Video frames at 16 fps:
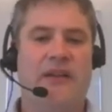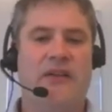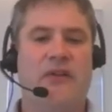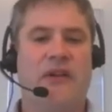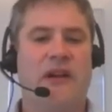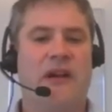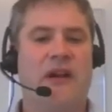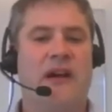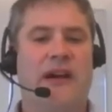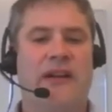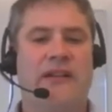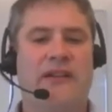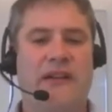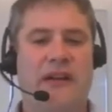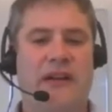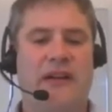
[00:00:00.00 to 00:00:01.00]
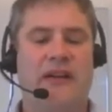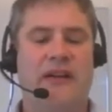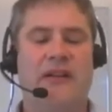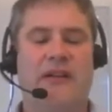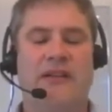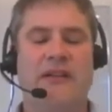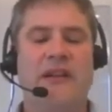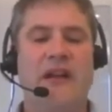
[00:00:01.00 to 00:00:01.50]
and your client
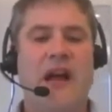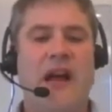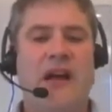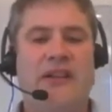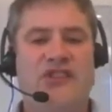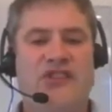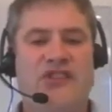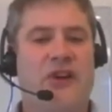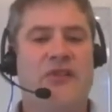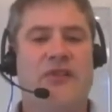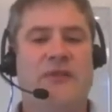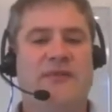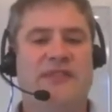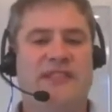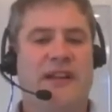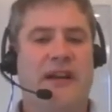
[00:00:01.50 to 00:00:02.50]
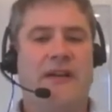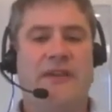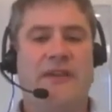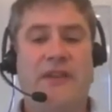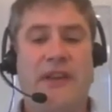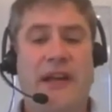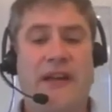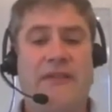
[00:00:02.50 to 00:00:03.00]
and and show them stuff
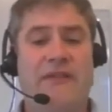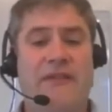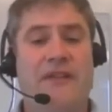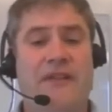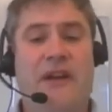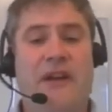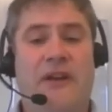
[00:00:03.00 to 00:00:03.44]
that they've never,